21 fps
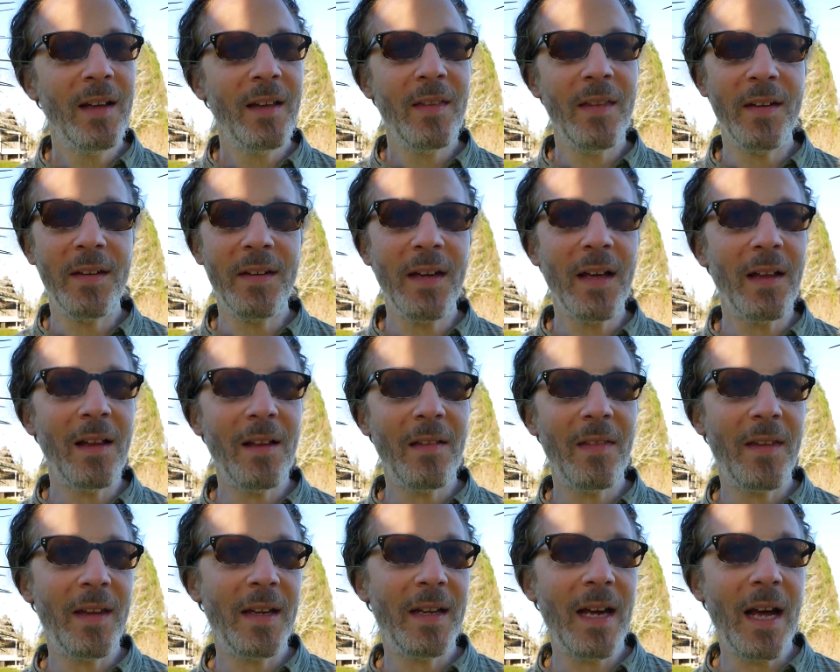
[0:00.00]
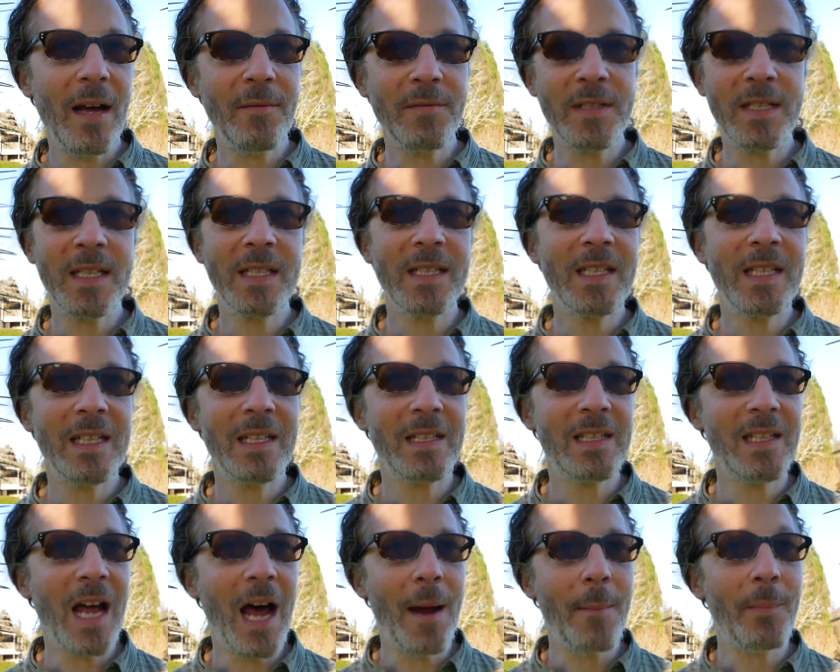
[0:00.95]
The FCC
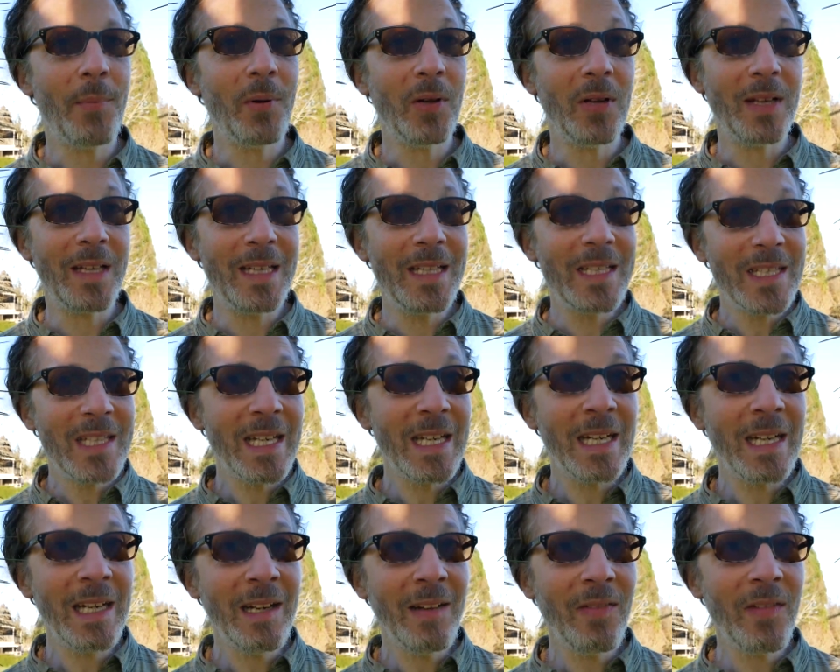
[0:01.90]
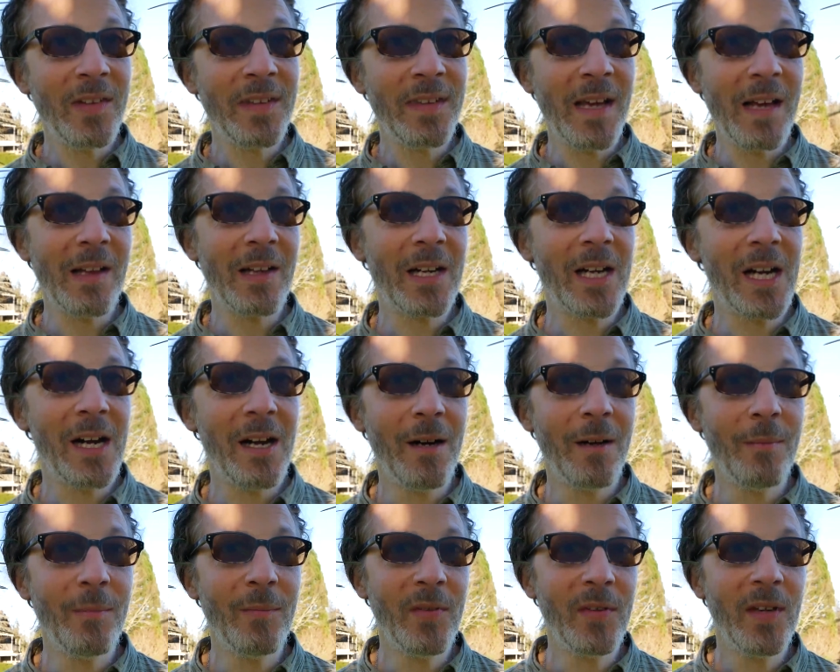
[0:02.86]
is not policing the
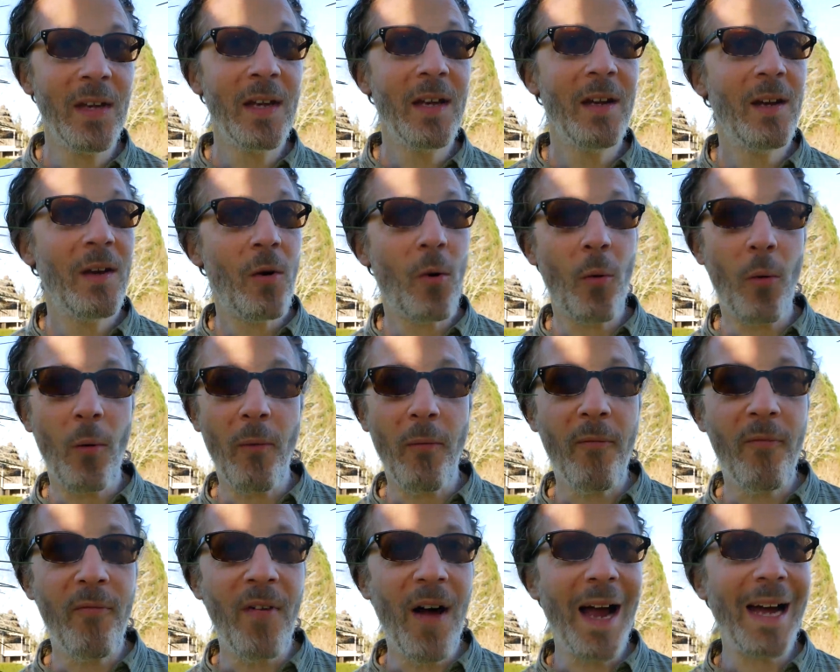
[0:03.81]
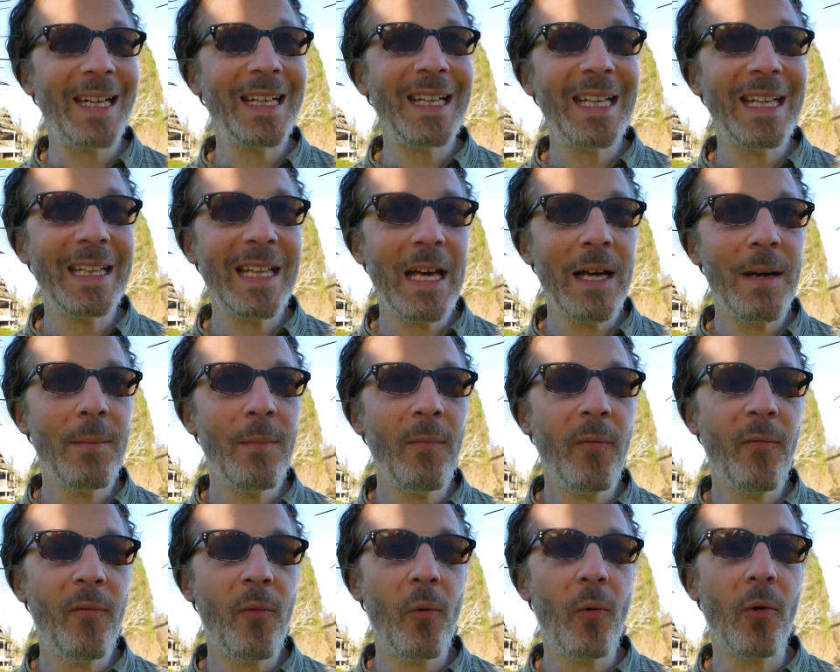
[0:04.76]
telecoms or fining them
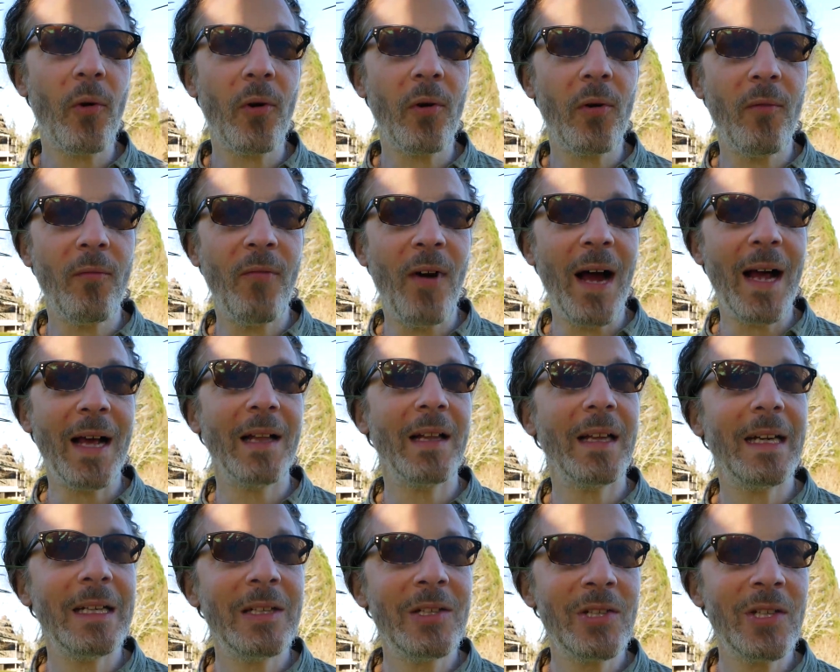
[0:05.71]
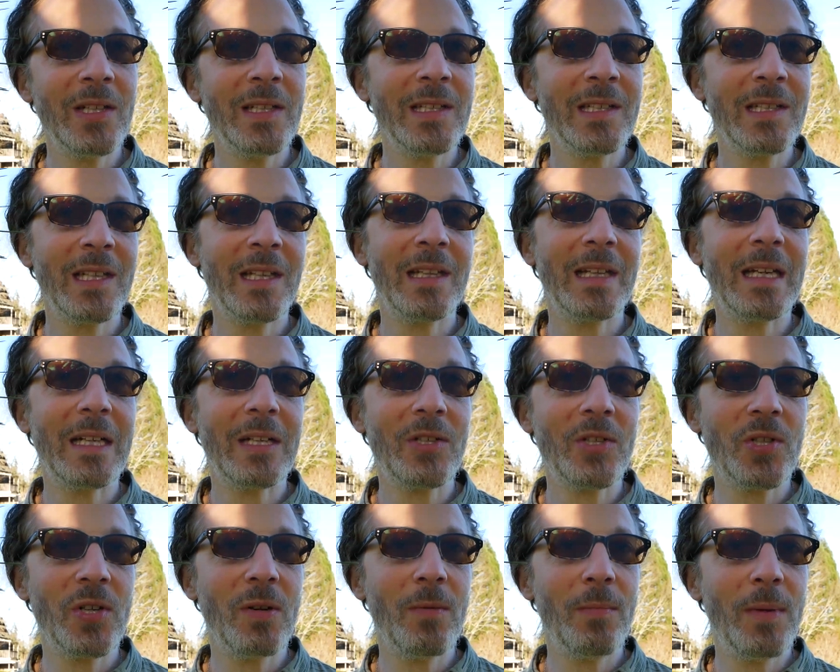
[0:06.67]
for violations that they
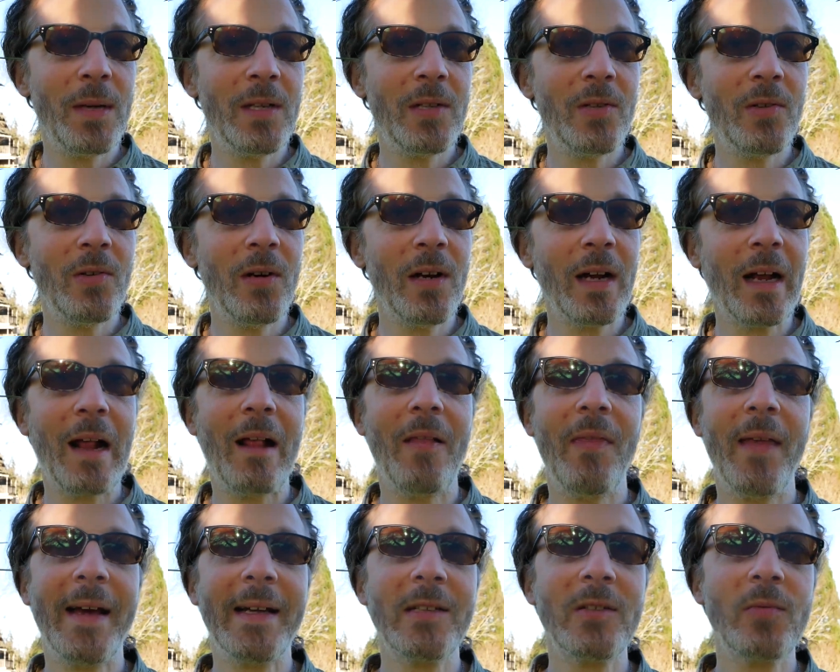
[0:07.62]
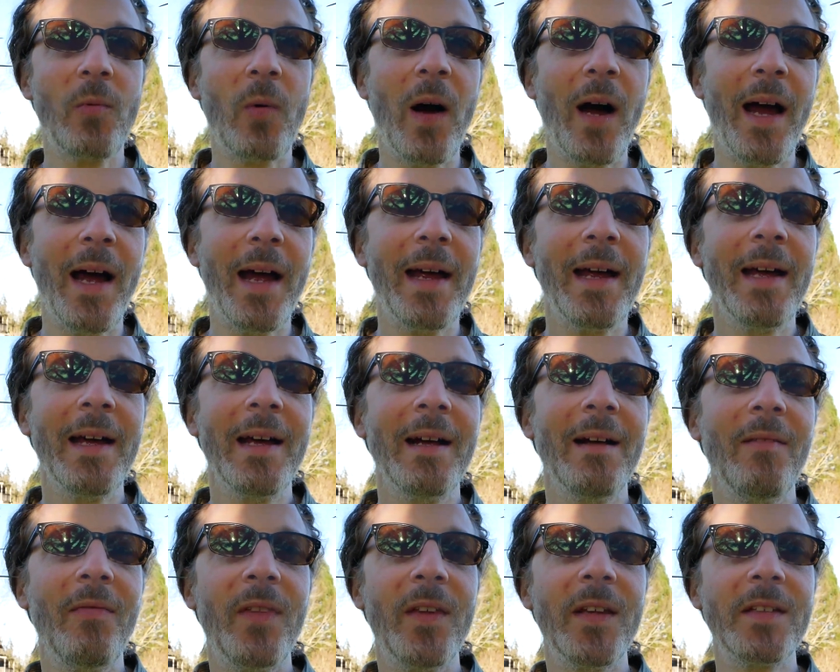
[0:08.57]
should be doing, and that's why
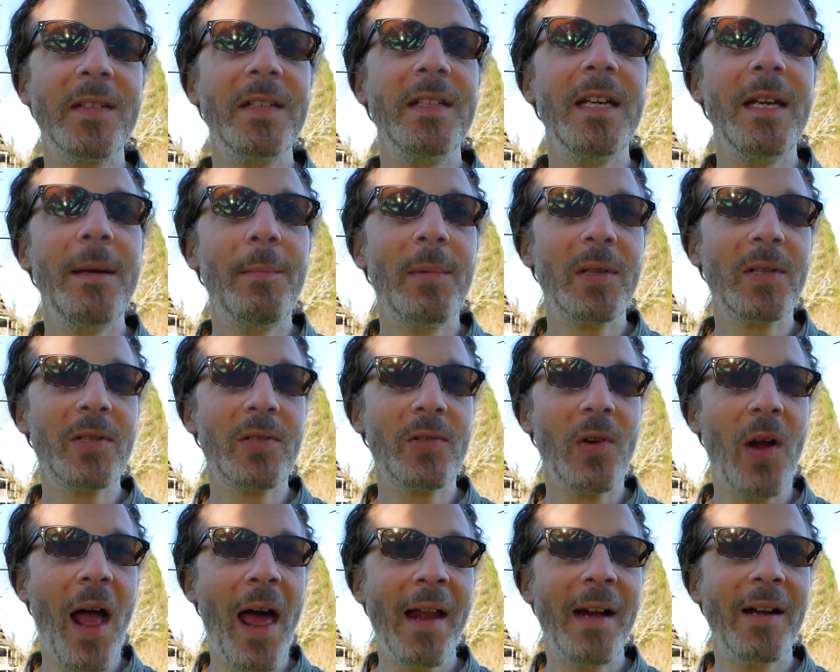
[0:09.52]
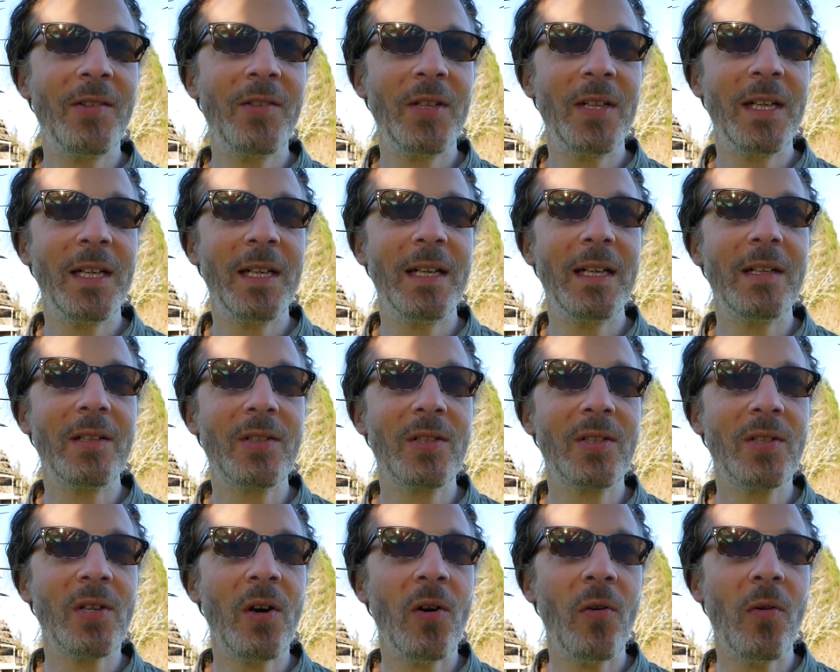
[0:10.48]
this NEPA strategy is
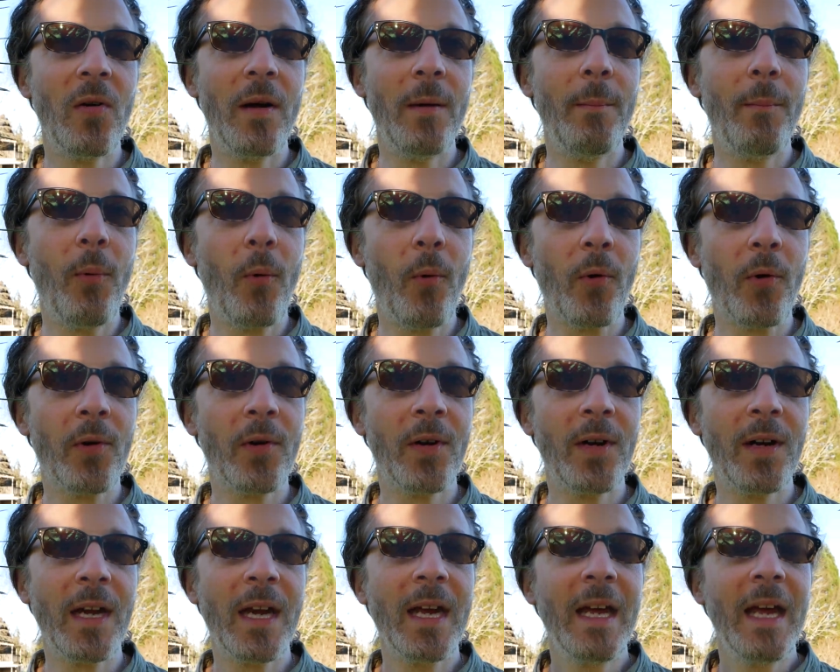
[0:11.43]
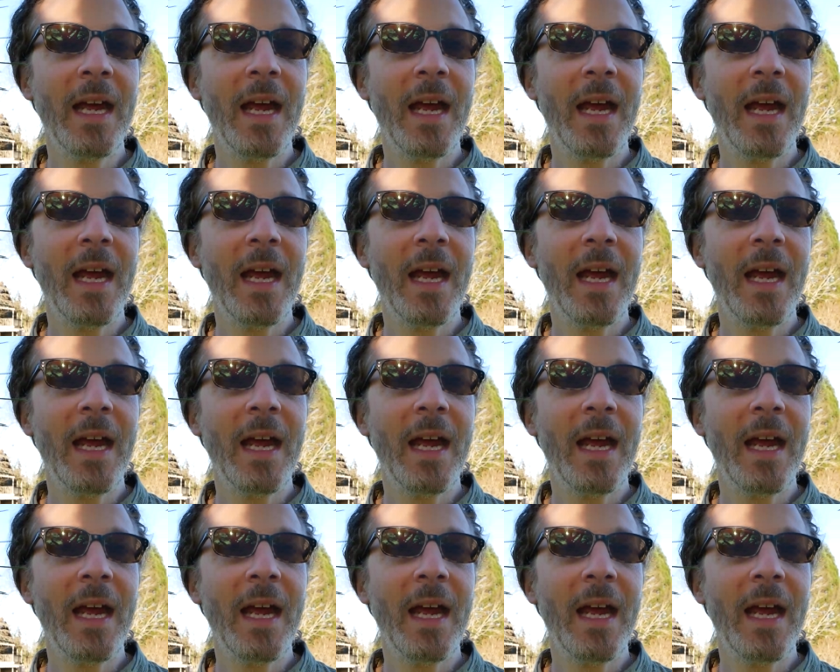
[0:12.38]
so important.